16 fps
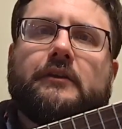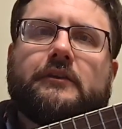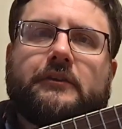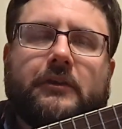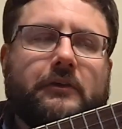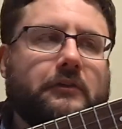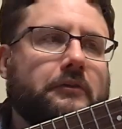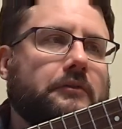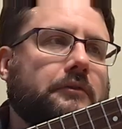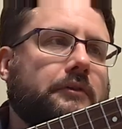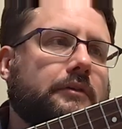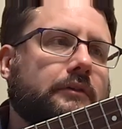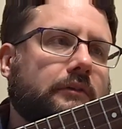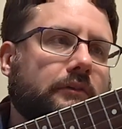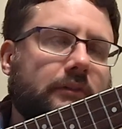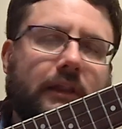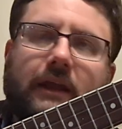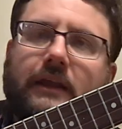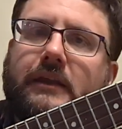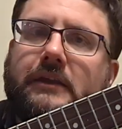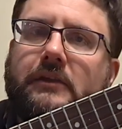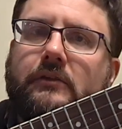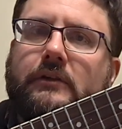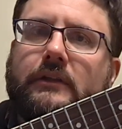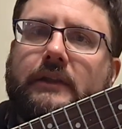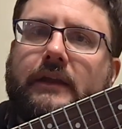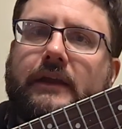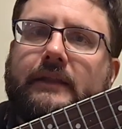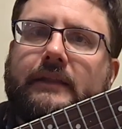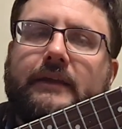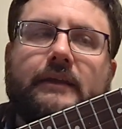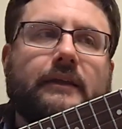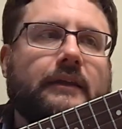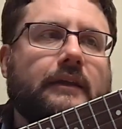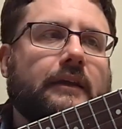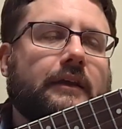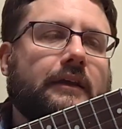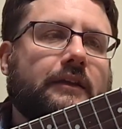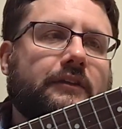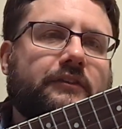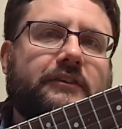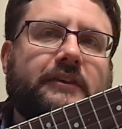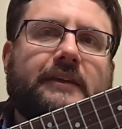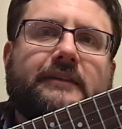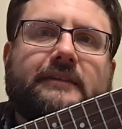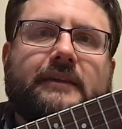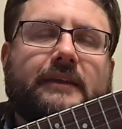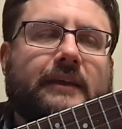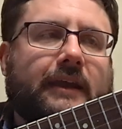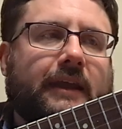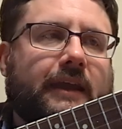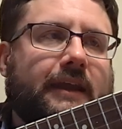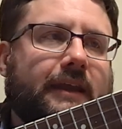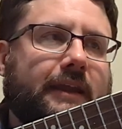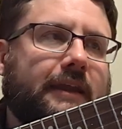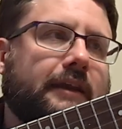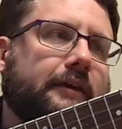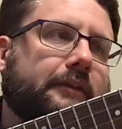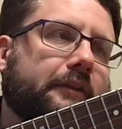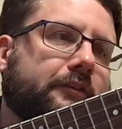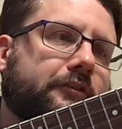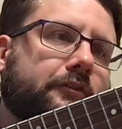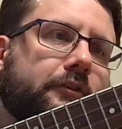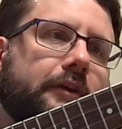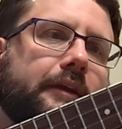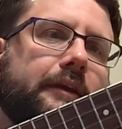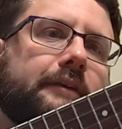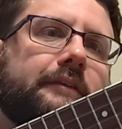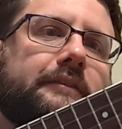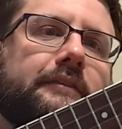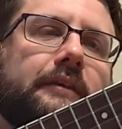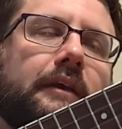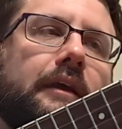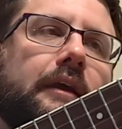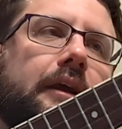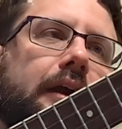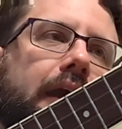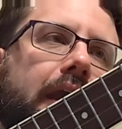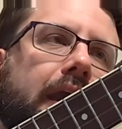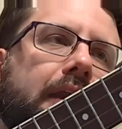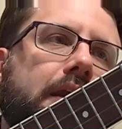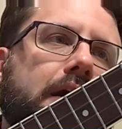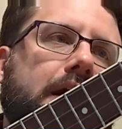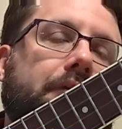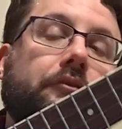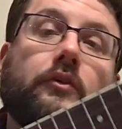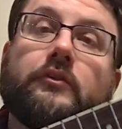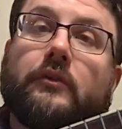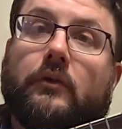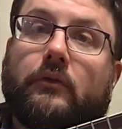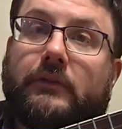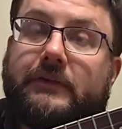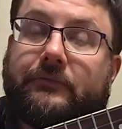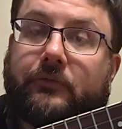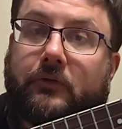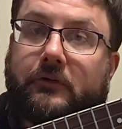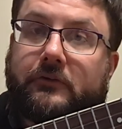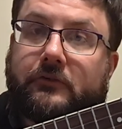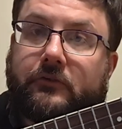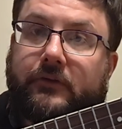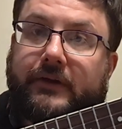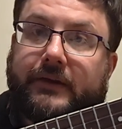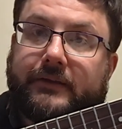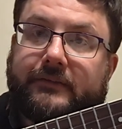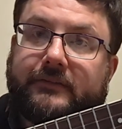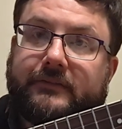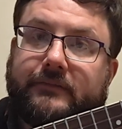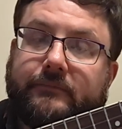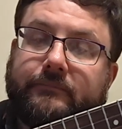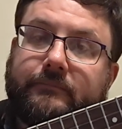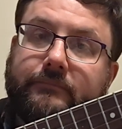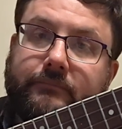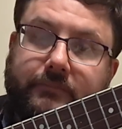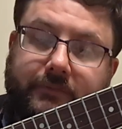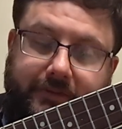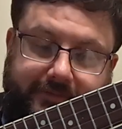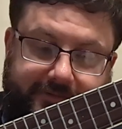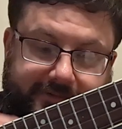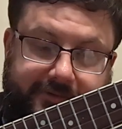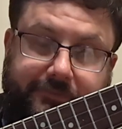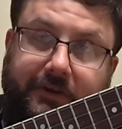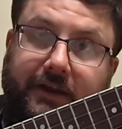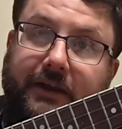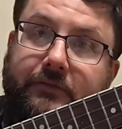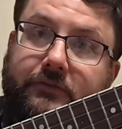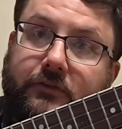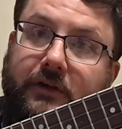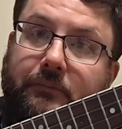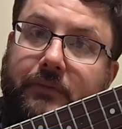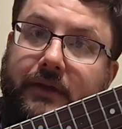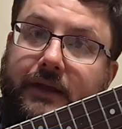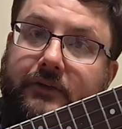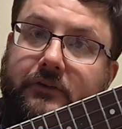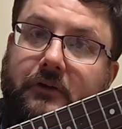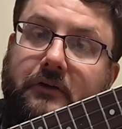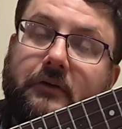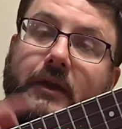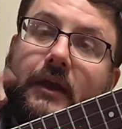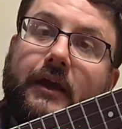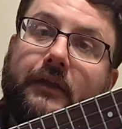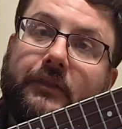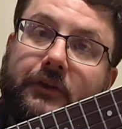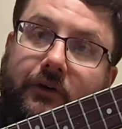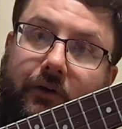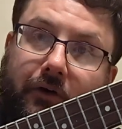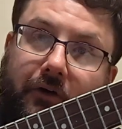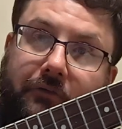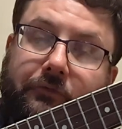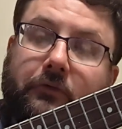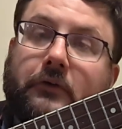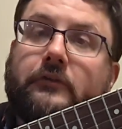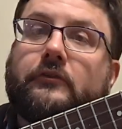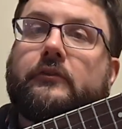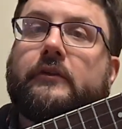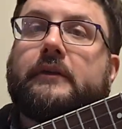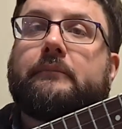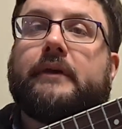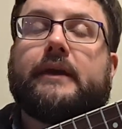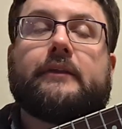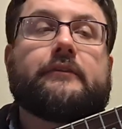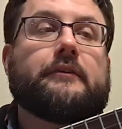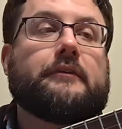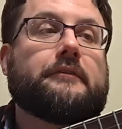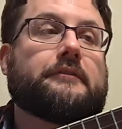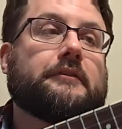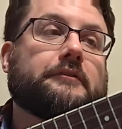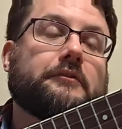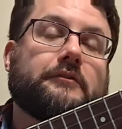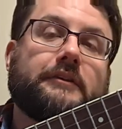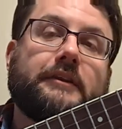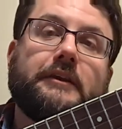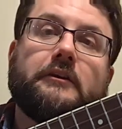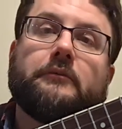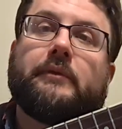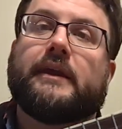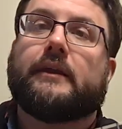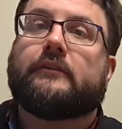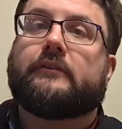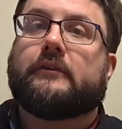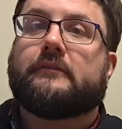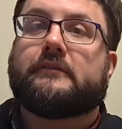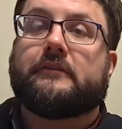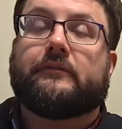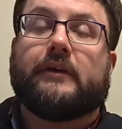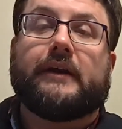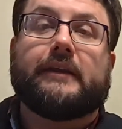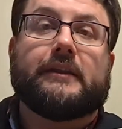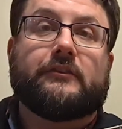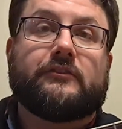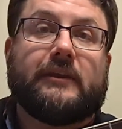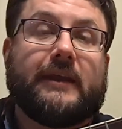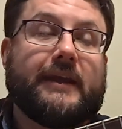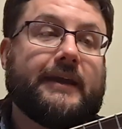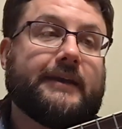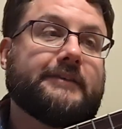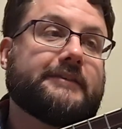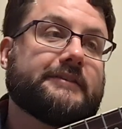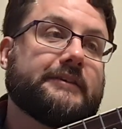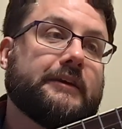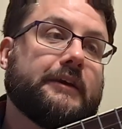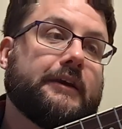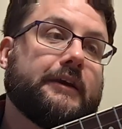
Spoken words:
tuned like a ukulele. G, C, A, E on the strings. And of course, only 4 strings. This is a 5-string banjo. There are 4-string banjos. Those are tenor banjos you find in jazz,